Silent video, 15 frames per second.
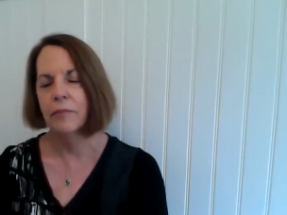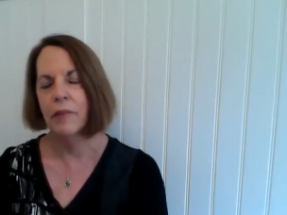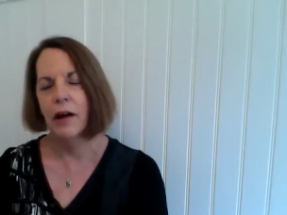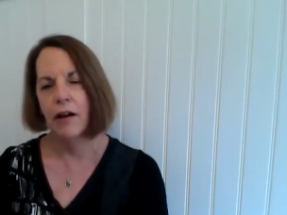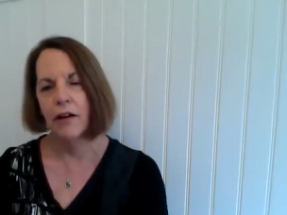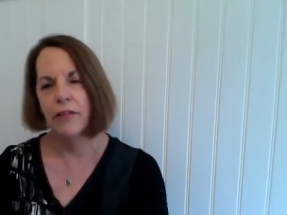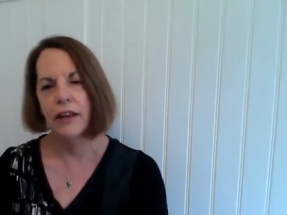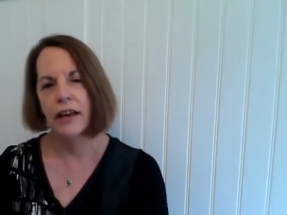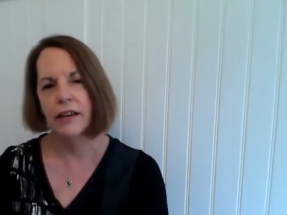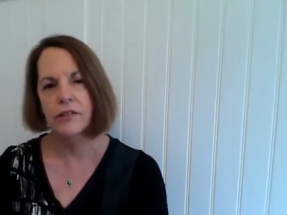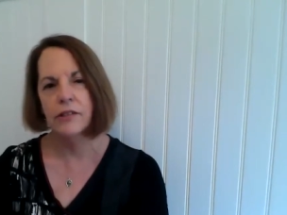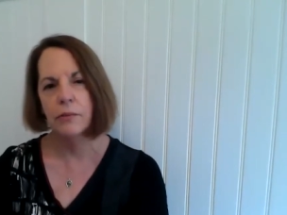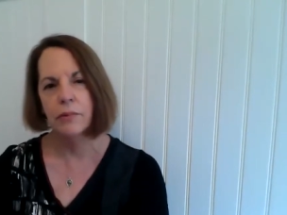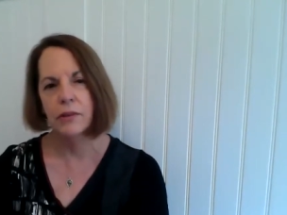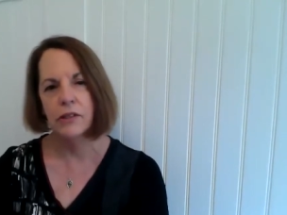um, all
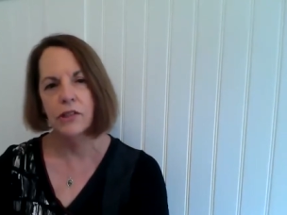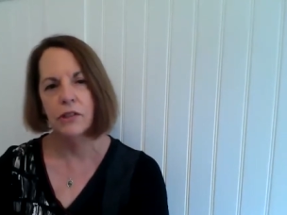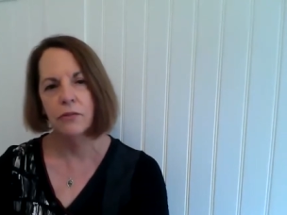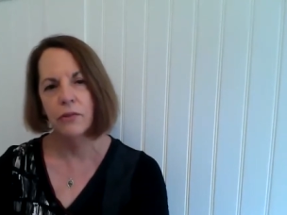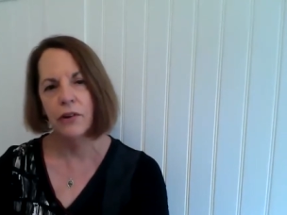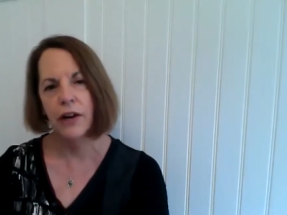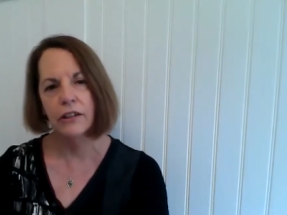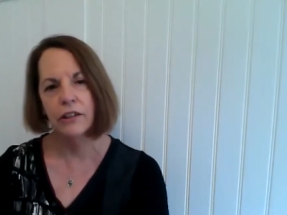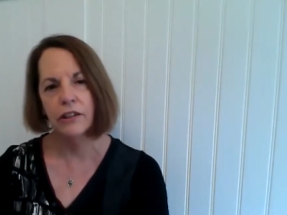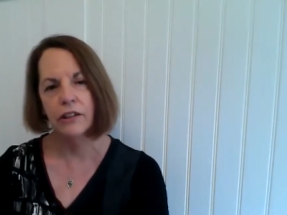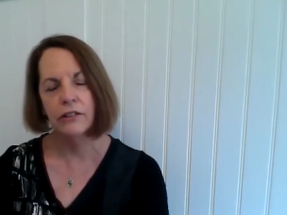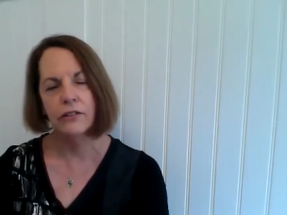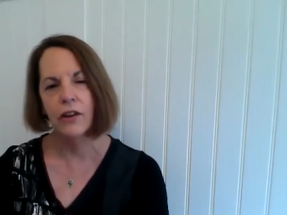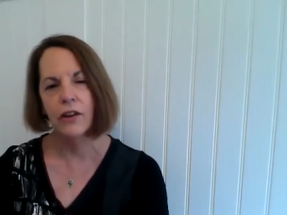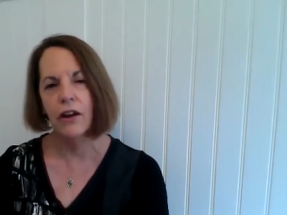the exhibition
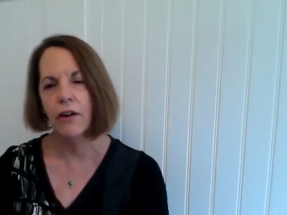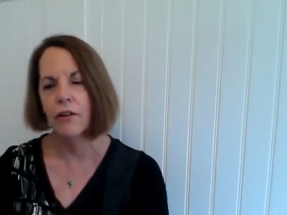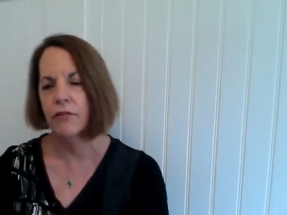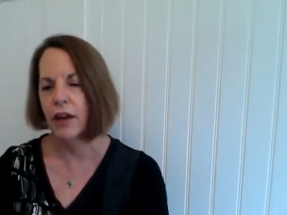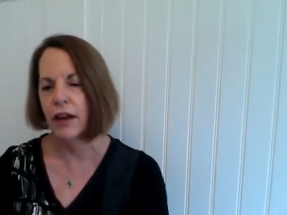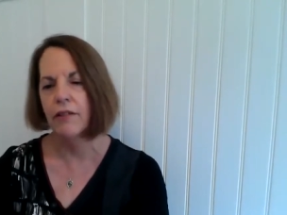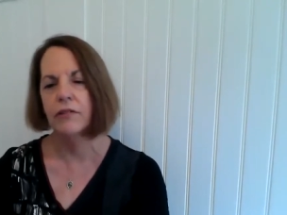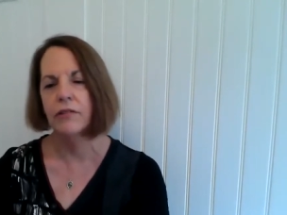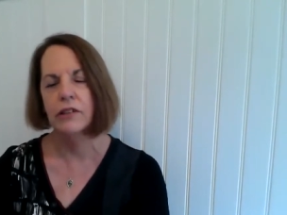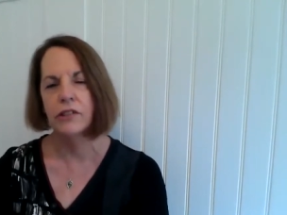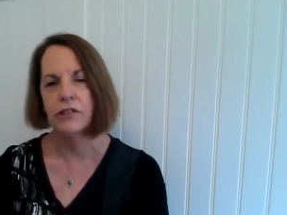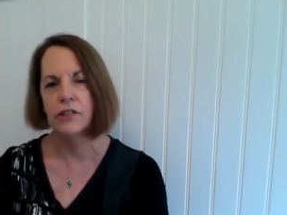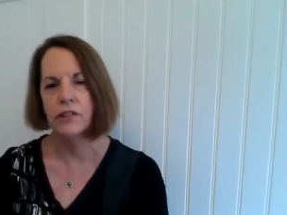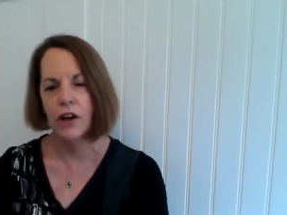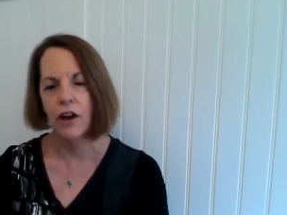records of
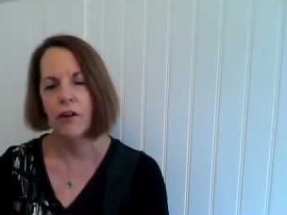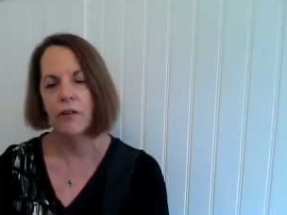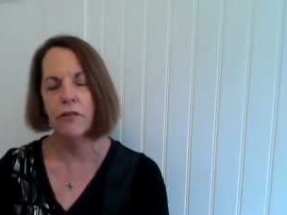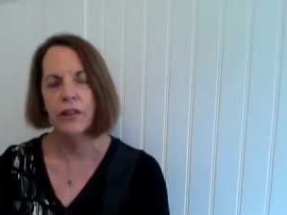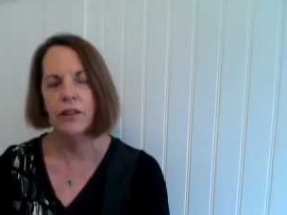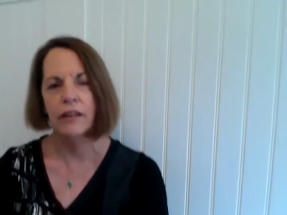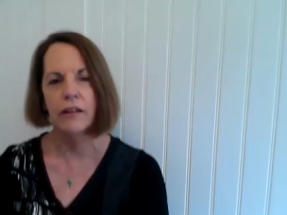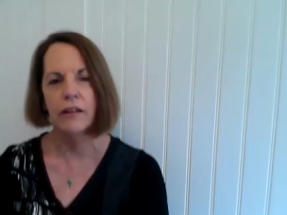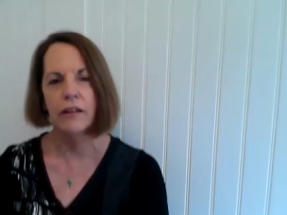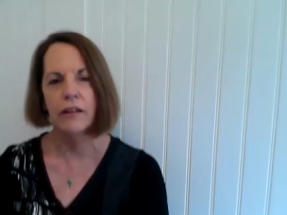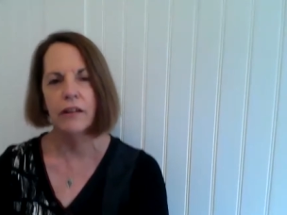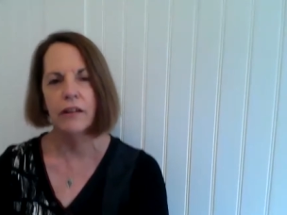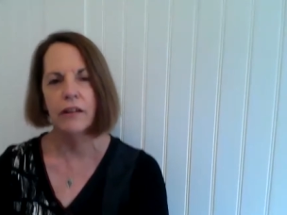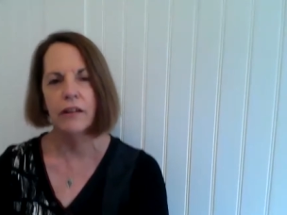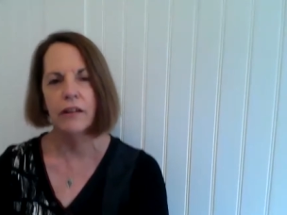every show
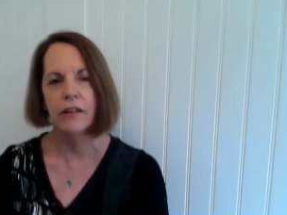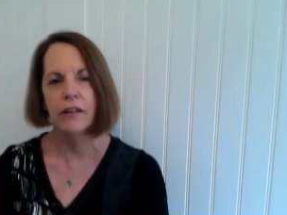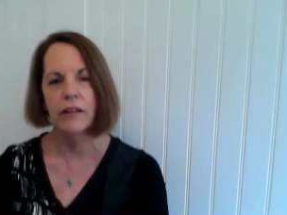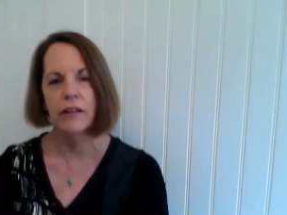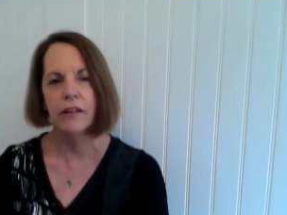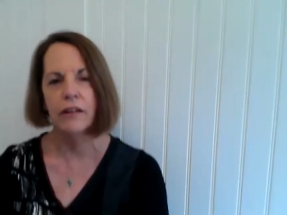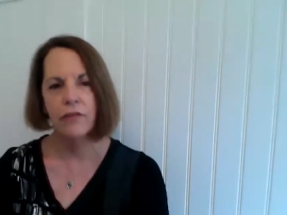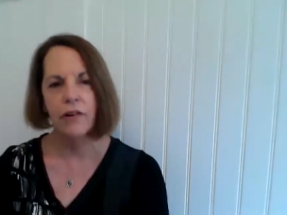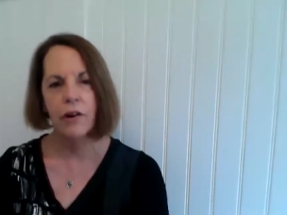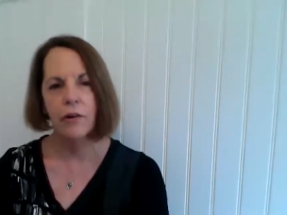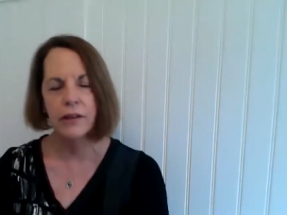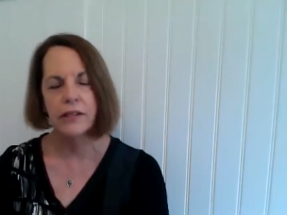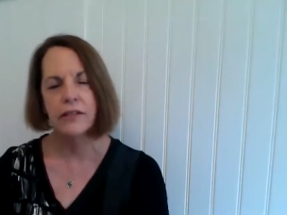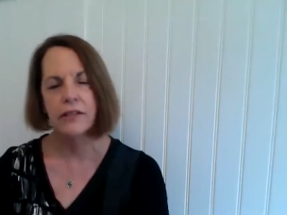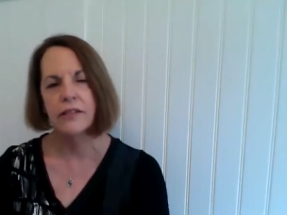that any of our
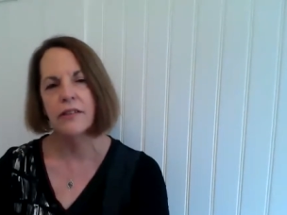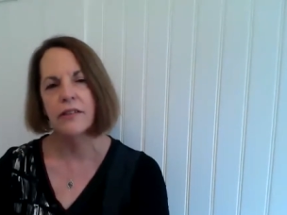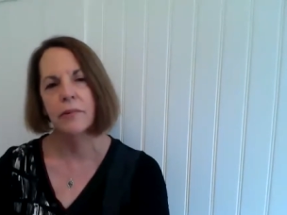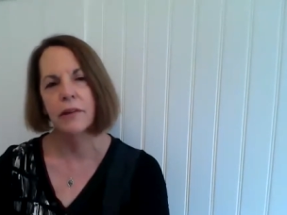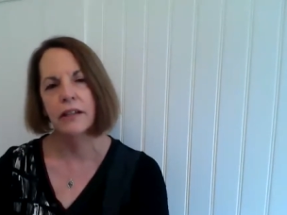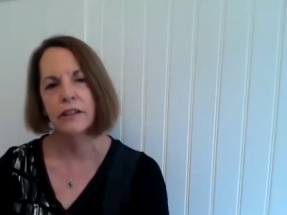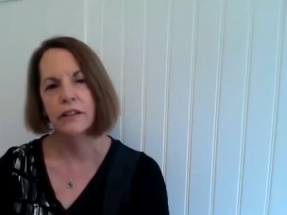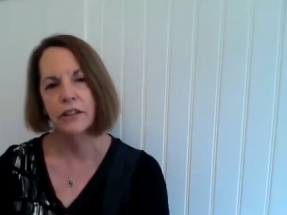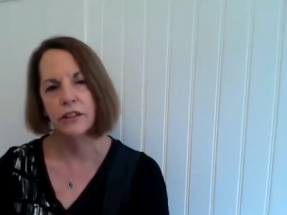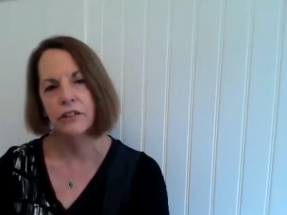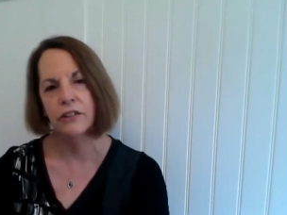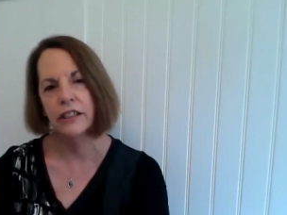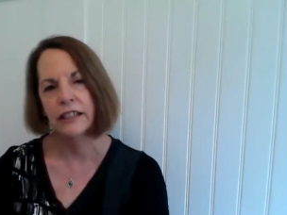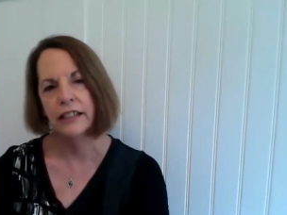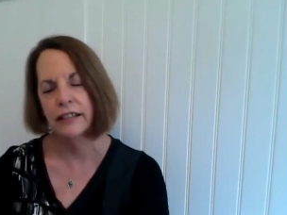pieces have been
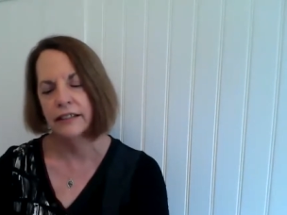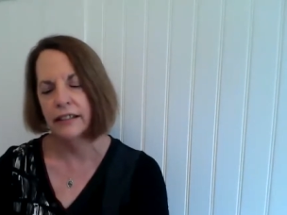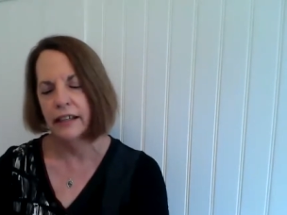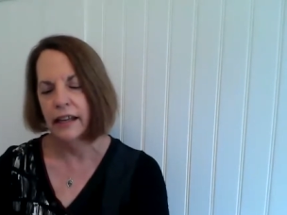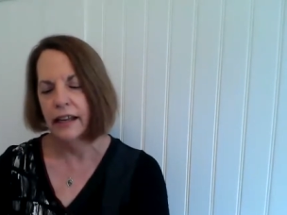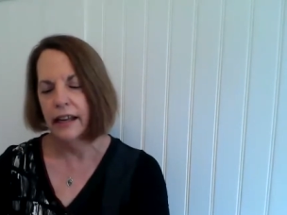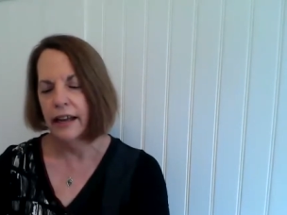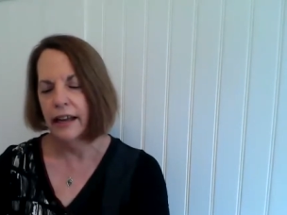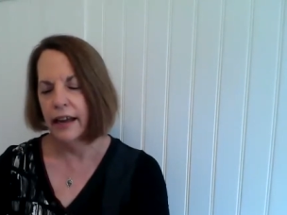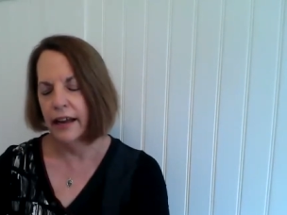included in.